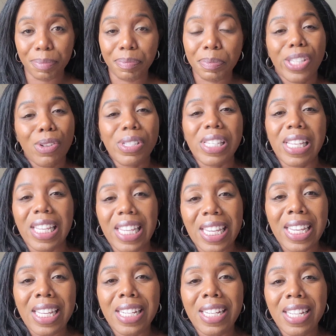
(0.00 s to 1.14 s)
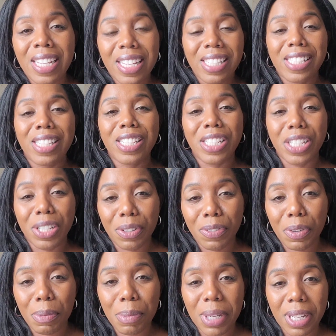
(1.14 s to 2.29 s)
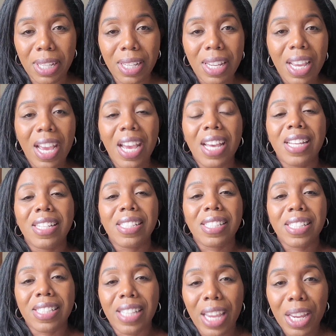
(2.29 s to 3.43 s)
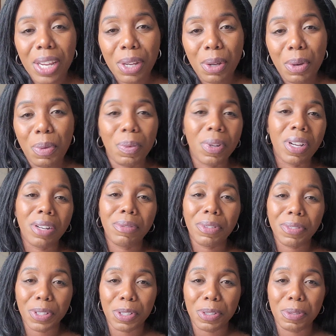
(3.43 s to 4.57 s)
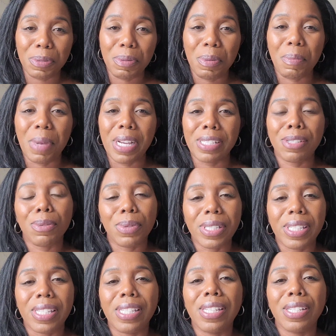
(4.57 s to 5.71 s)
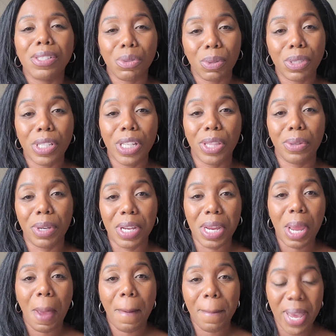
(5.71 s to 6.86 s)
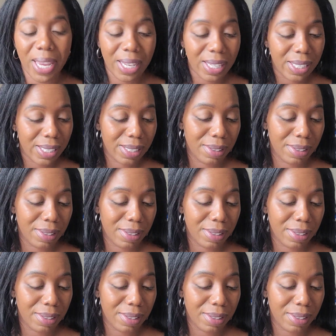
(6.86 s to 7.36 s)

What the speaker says: So, to end the year for me, today we're going to review my 2023 makes.